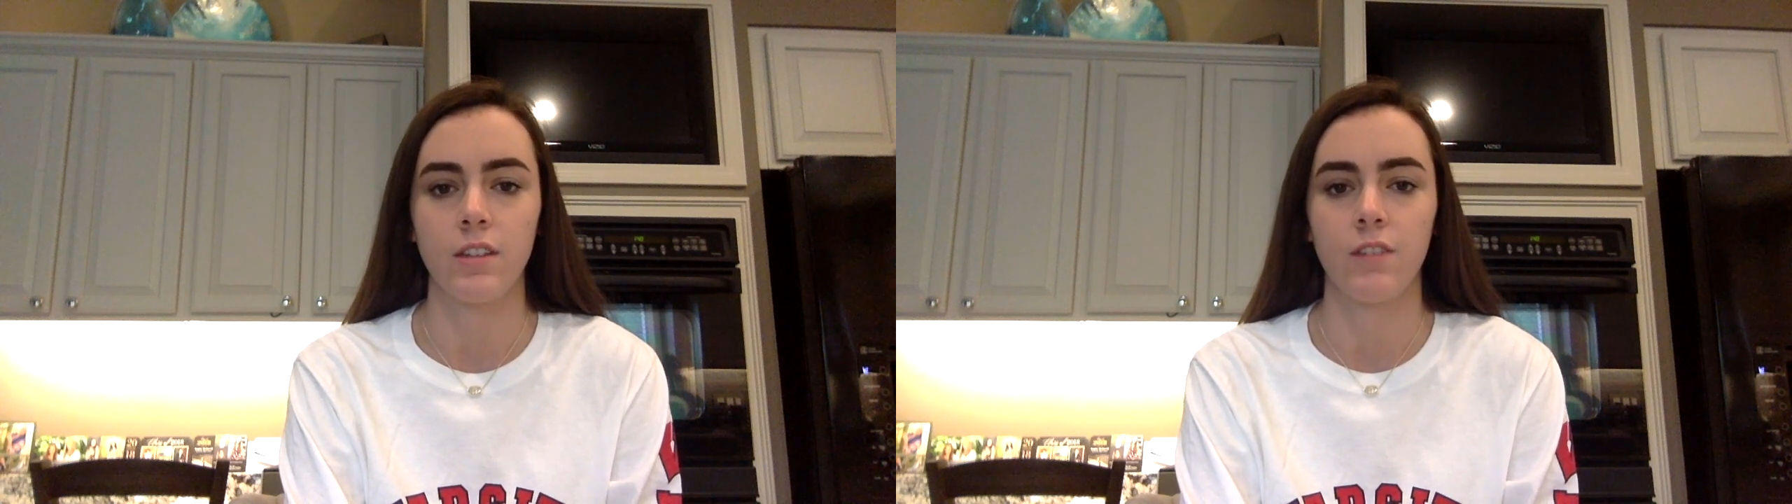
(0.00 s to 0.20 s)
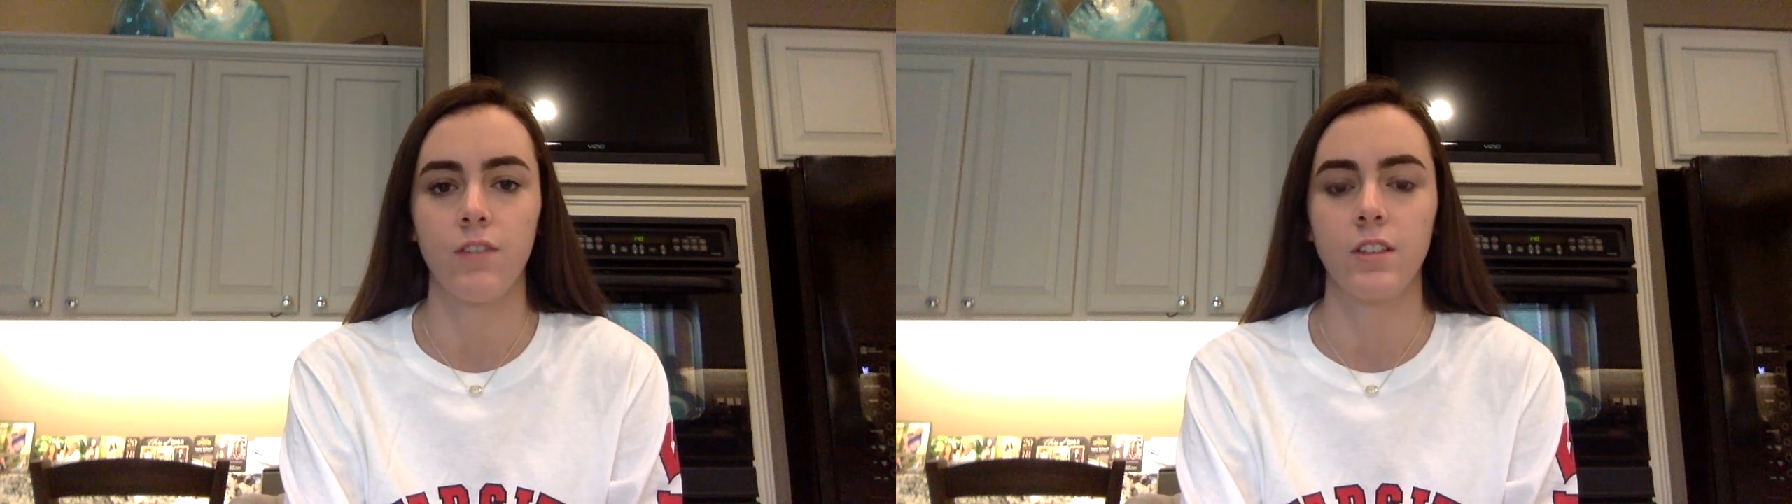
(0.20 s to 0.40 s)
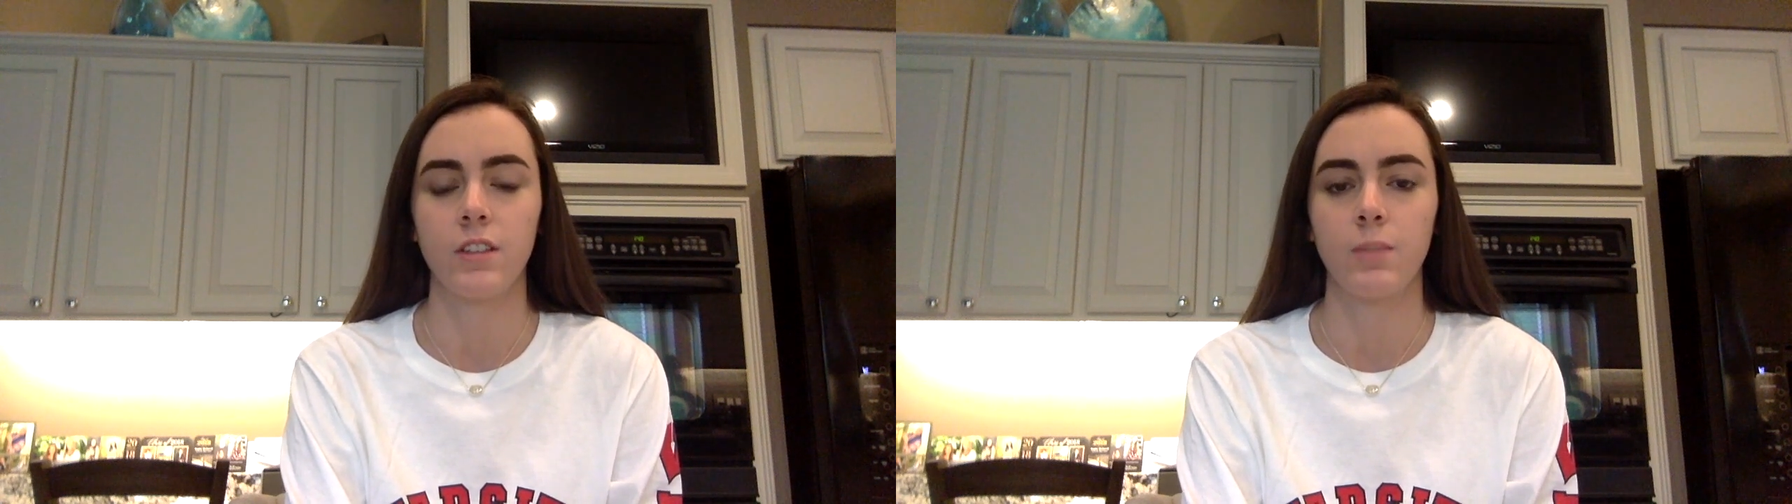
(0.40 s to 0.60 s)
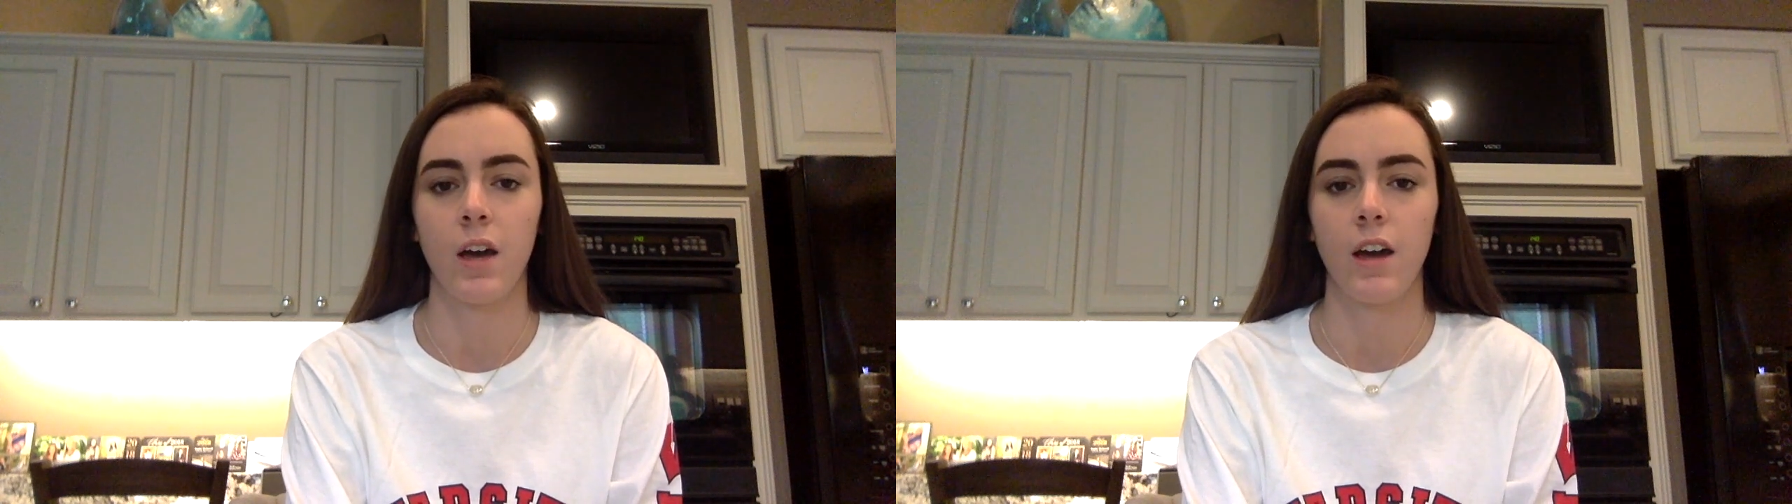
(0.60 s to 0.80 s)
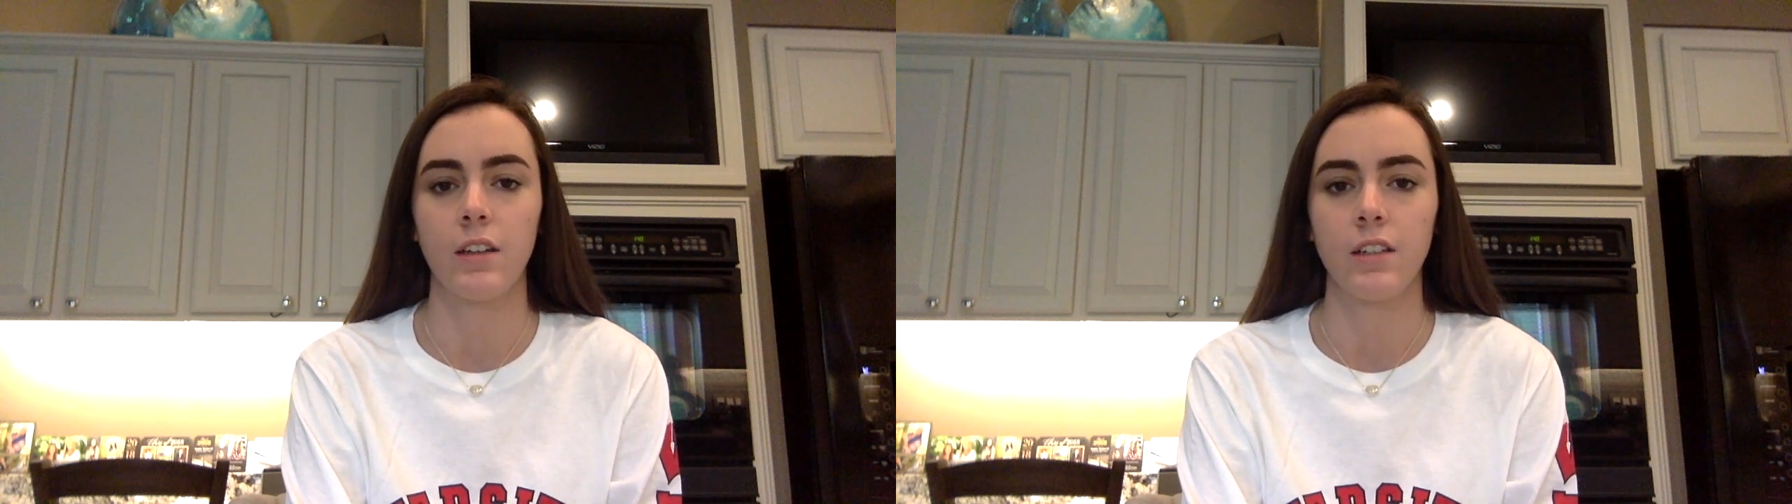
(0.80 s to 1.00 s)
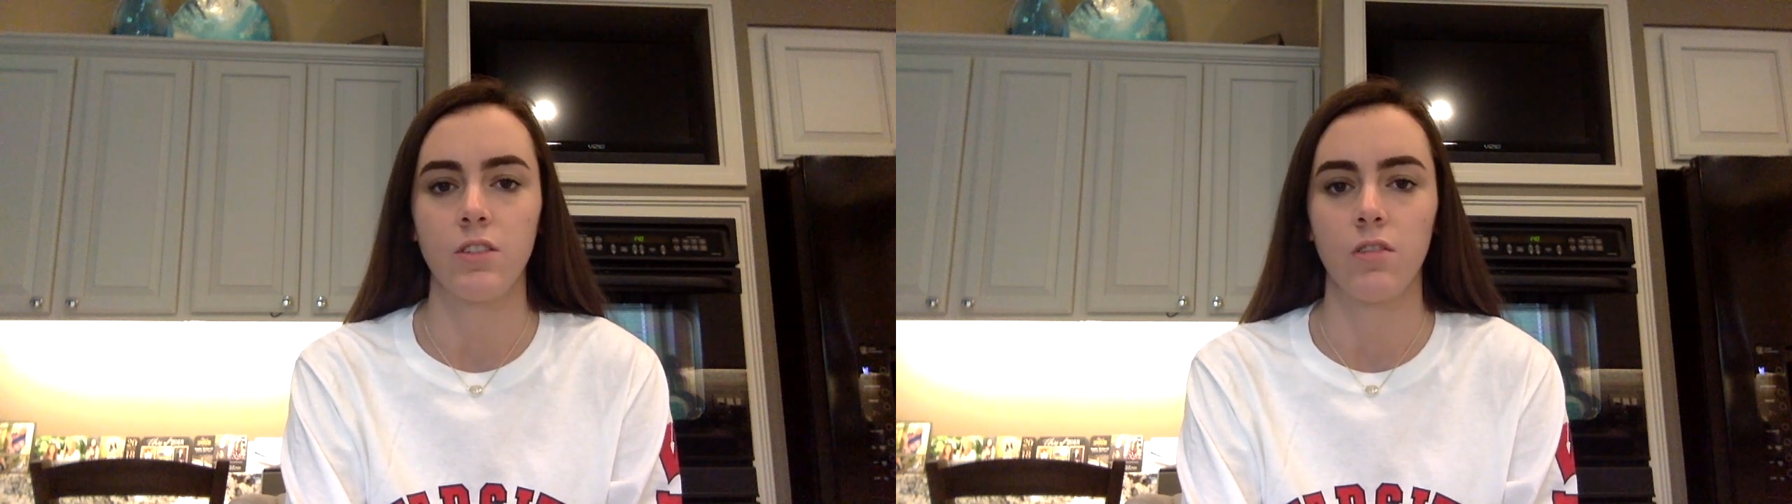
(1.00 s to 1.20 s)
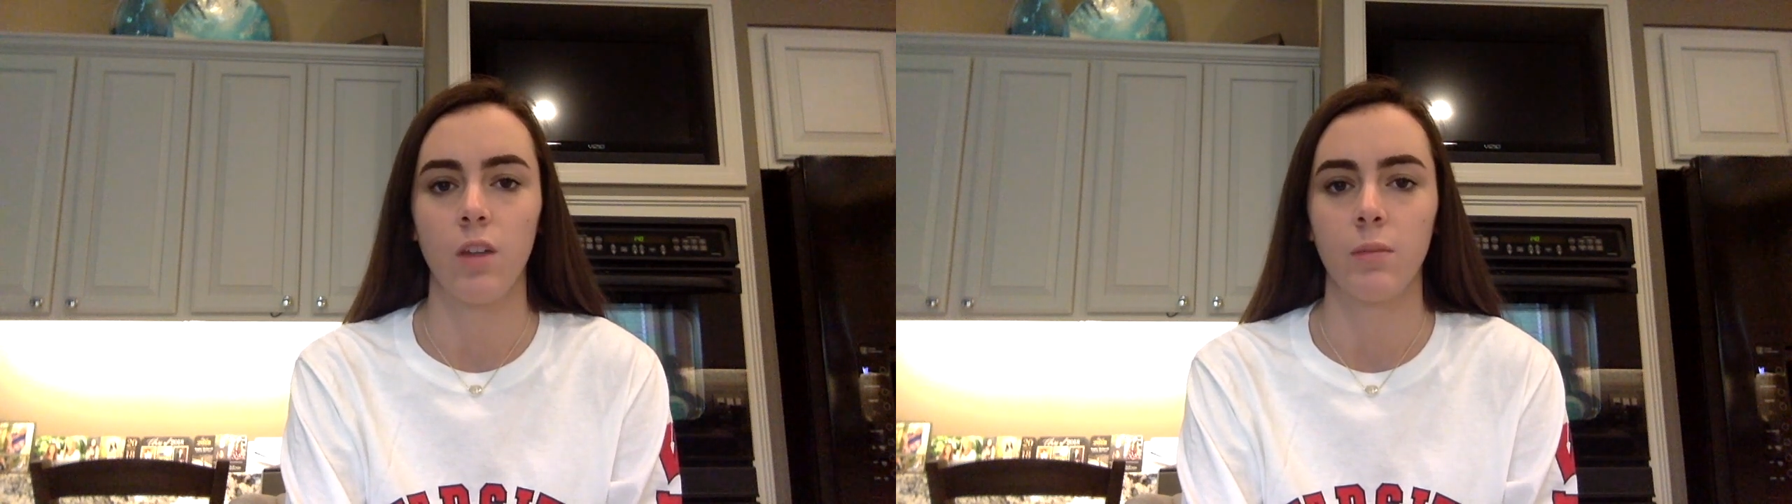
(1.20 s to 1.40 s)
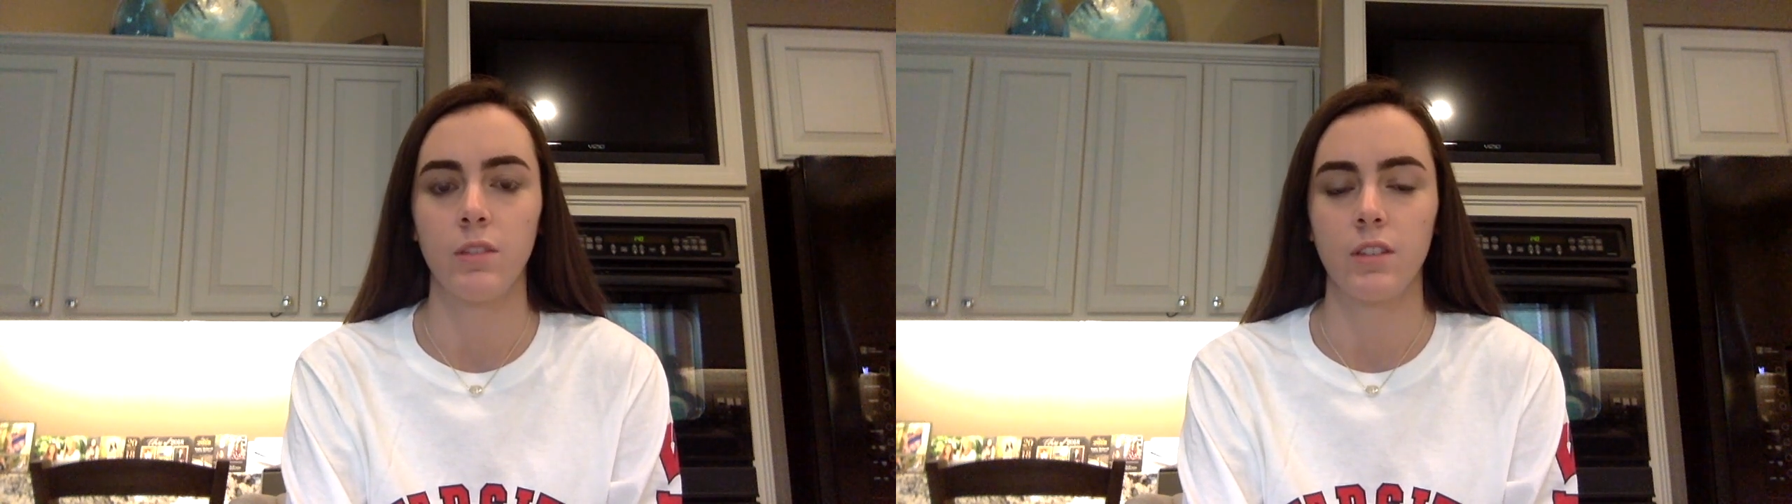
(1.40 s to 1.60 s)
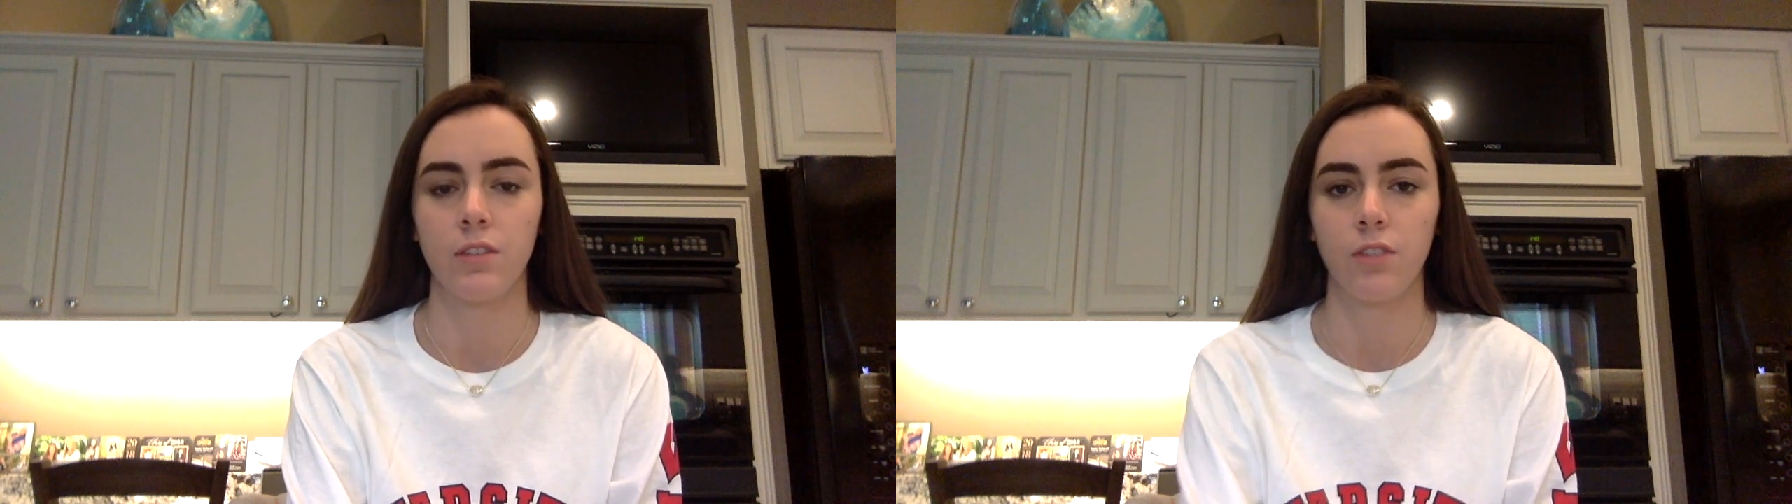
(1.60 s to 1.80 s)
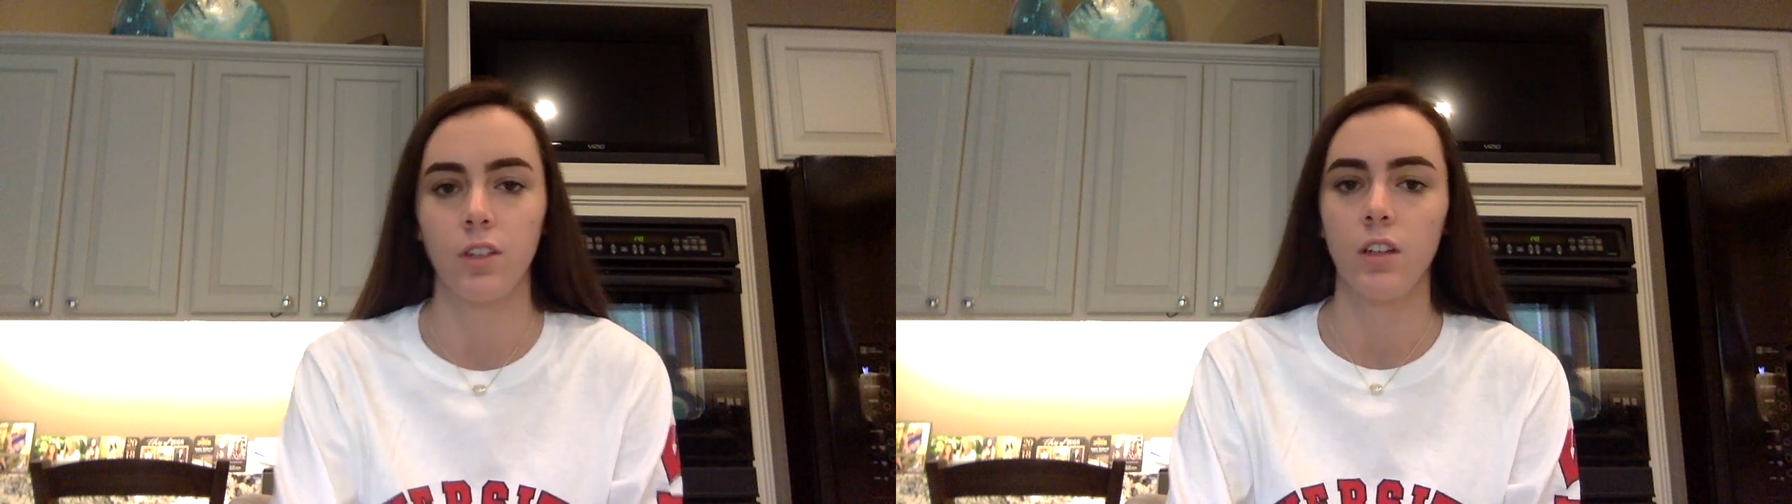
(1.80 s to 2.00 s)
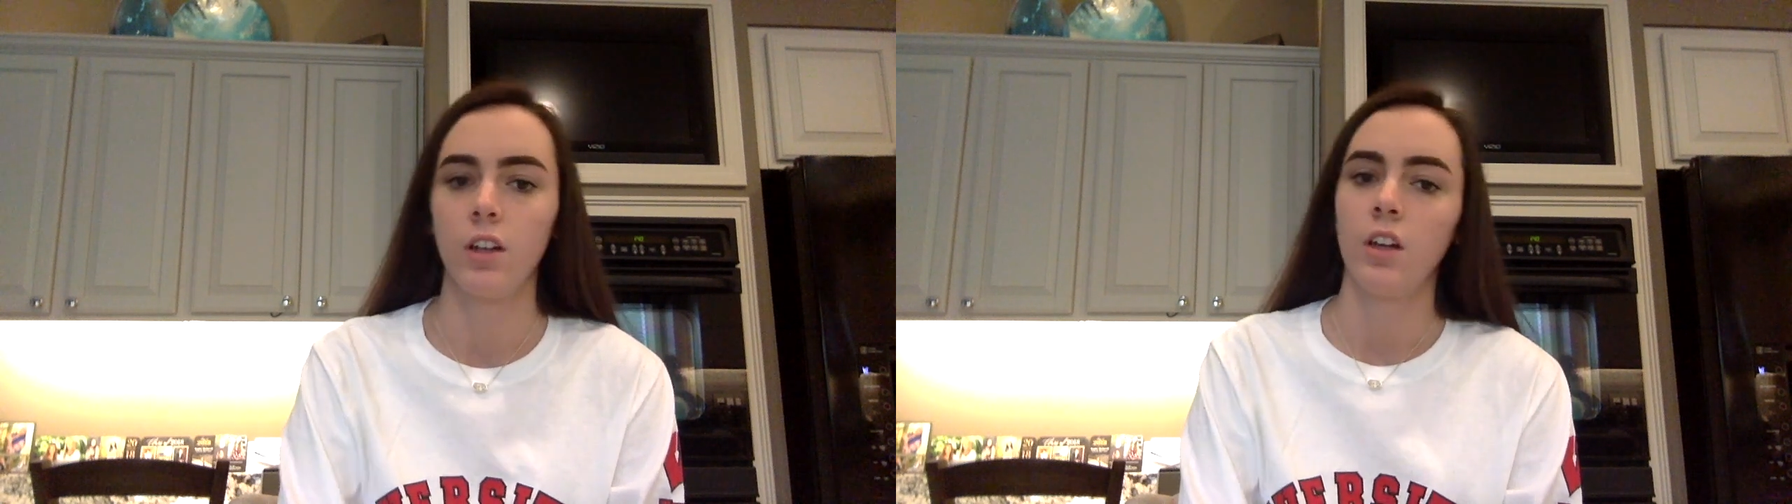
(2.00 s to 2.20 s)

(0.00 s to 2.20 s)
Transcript: and the physics behind each of them is different.